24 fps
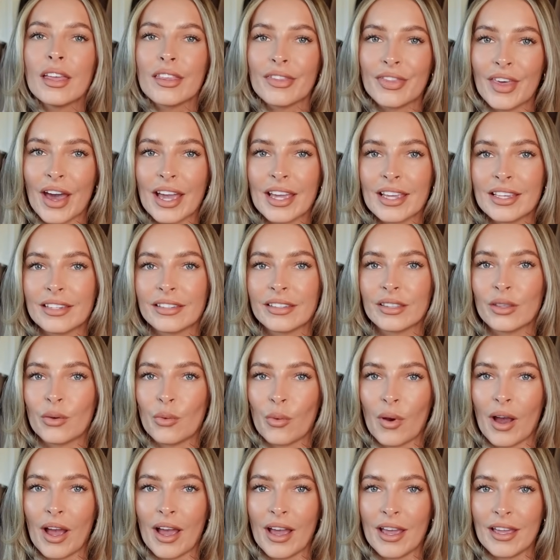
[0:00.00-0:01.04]
That is the
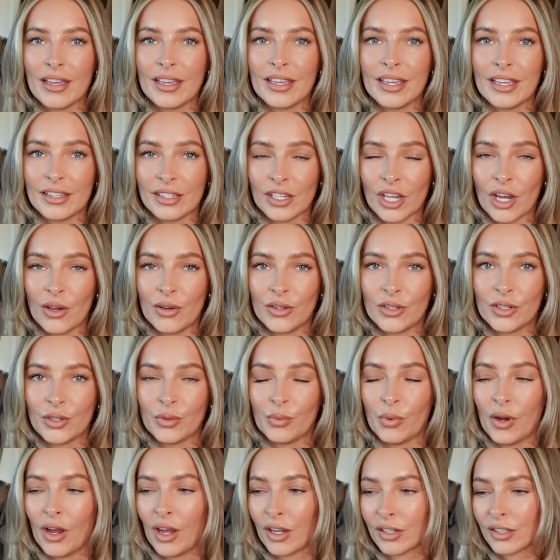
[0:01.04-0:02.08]
way it's going to
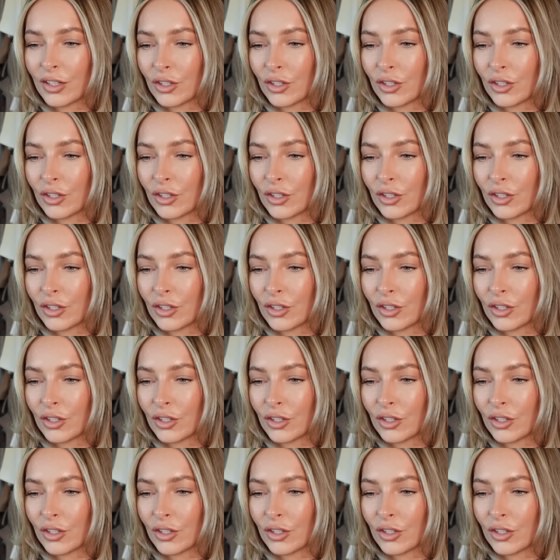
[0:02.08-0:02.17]
work.